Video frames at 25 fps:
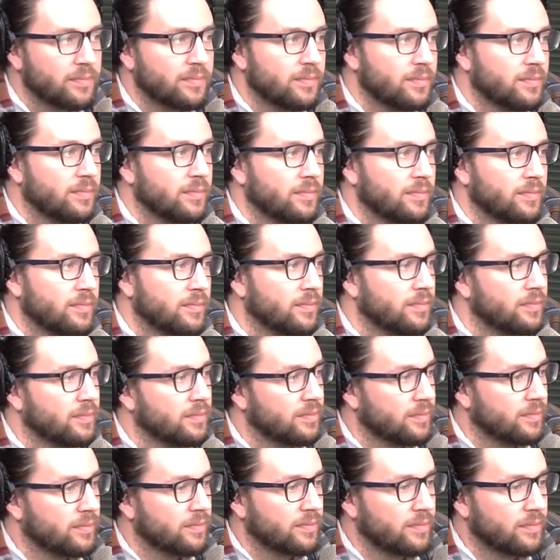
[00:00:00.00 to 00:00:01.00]

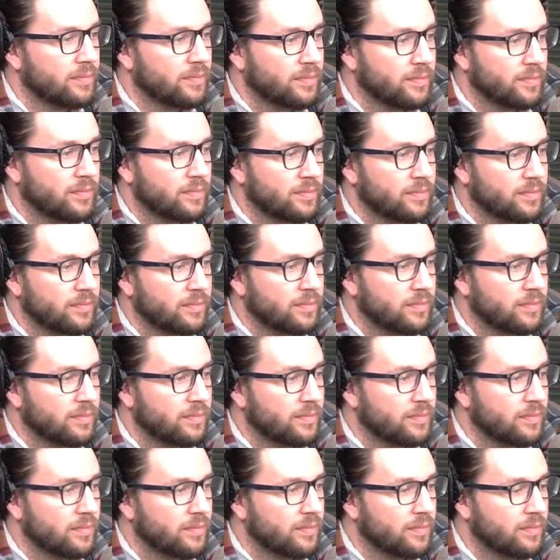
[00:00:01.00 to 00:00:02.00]

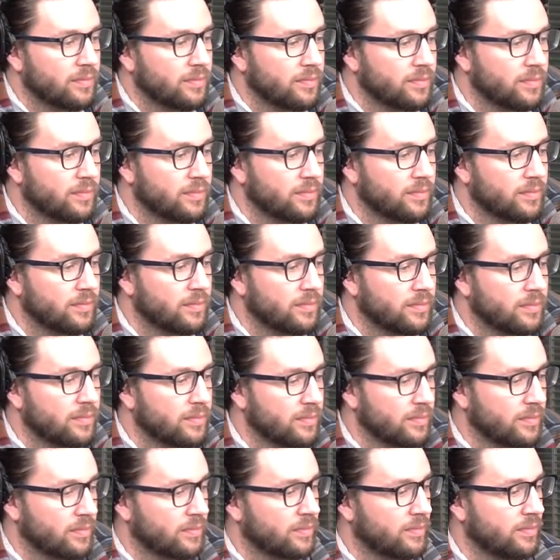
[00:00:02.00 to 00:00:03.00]

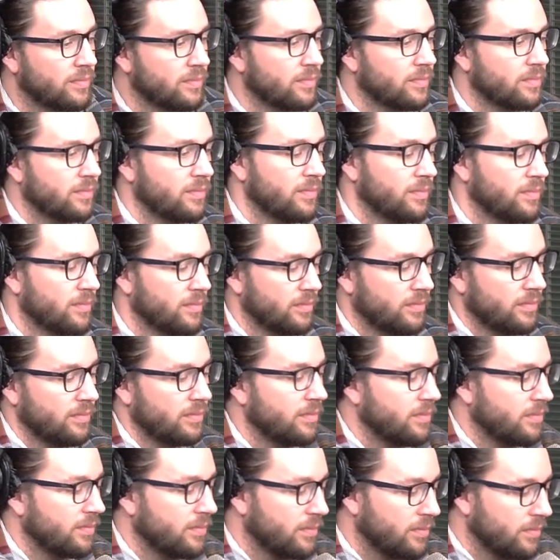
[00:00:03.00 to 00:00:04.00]

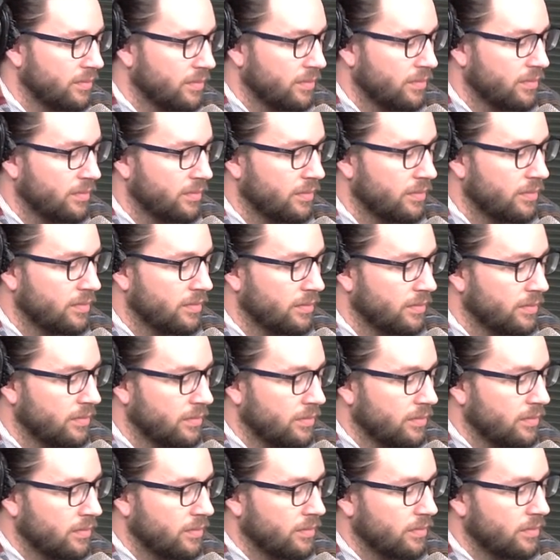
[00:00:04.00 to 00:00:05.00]

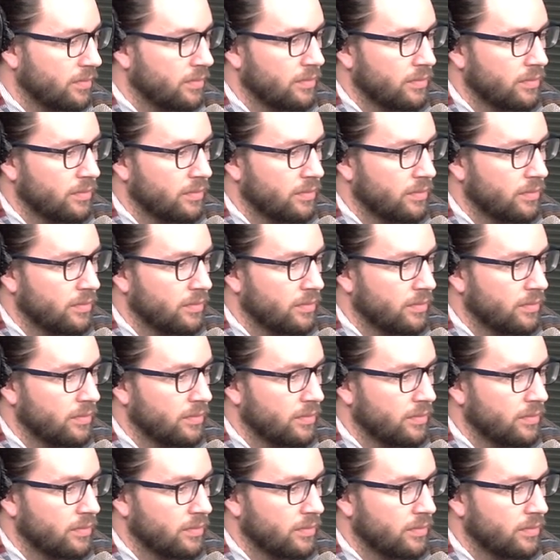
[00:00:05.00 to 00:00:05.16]
(not speaking)